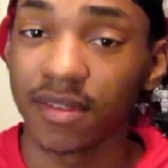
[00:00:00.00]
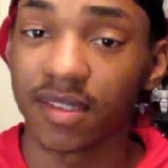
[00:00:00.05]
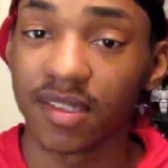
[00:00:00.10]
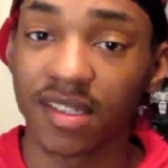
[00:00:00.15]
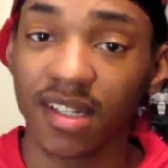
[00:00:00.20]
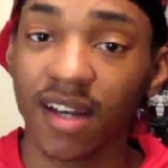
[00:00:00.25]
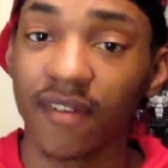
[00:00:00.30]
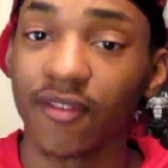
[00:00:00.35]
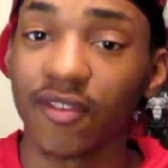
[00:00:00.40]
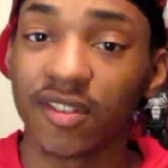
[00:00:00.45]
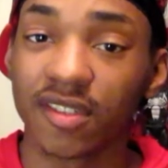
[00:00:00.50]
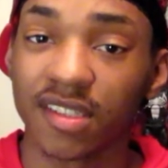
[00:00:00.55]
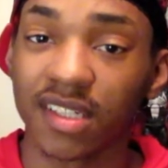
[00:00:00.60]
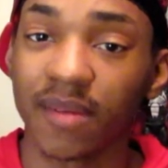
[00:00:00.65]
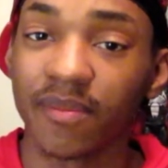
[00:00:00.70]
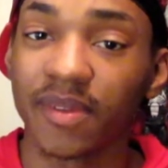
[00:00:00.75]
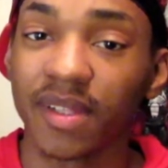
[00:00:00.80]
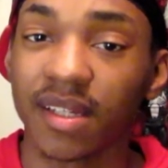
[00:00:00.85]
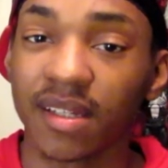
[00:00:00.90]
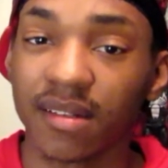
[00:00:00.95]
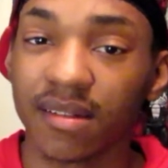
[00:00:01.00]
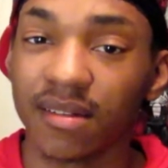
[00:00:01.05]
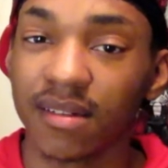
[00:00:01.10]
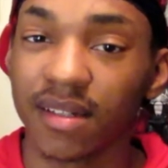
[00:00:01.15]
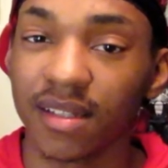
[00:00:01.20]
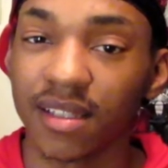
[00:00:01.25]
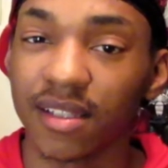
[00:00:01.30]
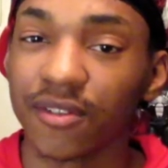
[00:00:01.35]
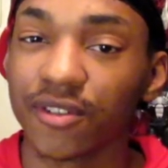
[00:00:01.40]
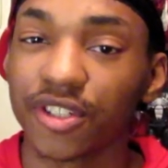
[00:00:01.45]
discovers something
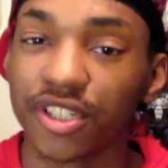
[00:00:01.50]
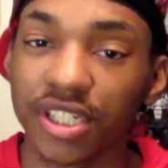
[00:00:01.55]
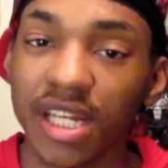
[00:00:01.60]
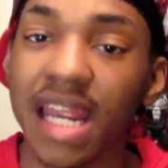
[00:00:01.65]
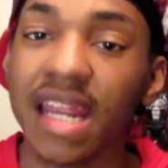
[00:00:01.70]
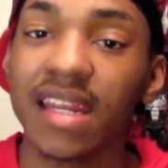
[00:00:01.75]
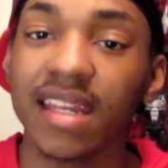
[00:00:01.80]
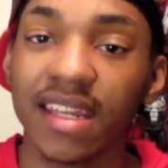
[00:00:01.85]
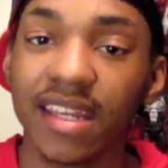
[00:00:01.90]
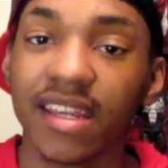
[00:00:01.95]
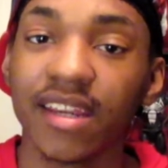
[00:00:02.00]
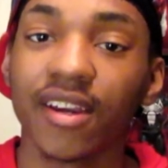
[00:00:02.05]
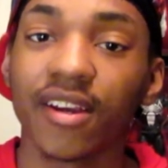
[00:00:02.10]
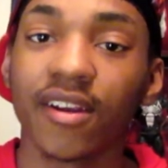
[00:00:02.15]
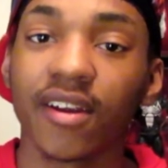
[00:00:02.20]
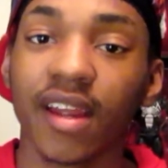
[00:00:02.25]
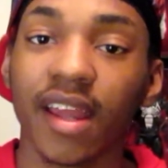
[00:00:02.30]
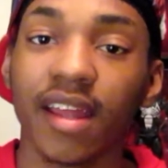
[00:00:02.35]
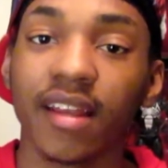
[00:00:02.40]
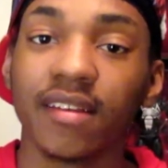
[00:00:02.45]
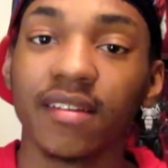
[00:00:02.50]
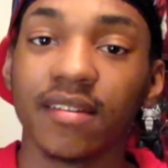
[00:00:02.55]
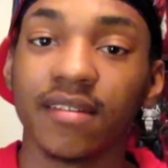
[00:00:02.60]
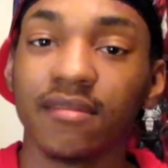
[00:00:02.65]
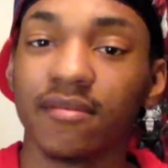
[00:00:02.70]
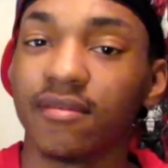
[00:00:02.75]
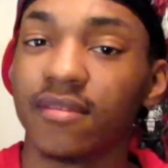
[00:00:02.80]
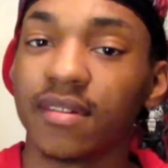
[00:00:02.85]
a little shady here, and